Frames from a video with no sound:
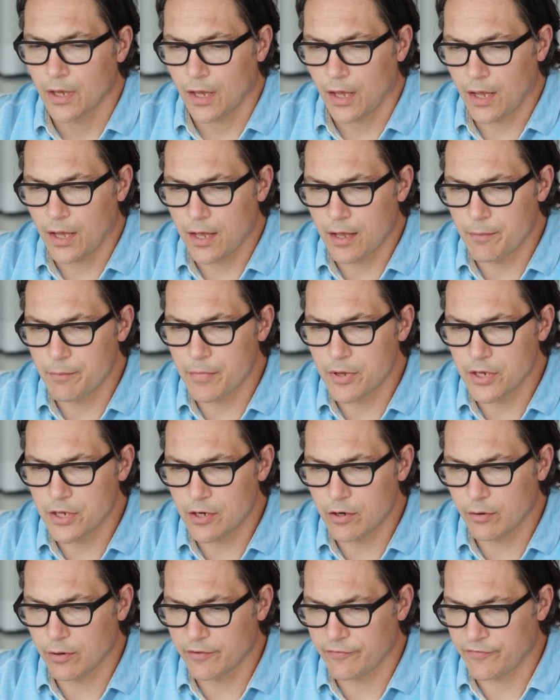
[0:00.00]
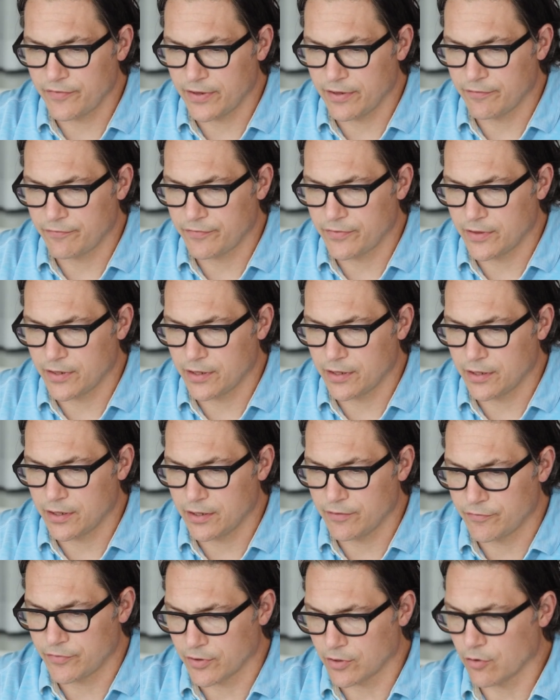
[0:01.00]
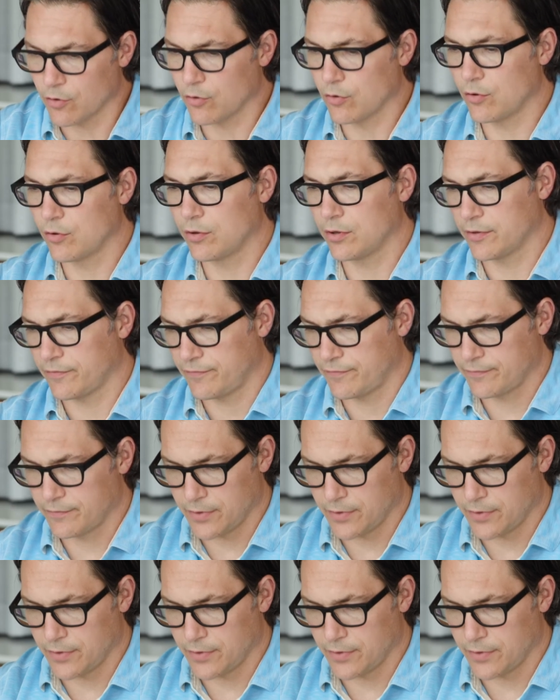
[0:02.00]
If the goal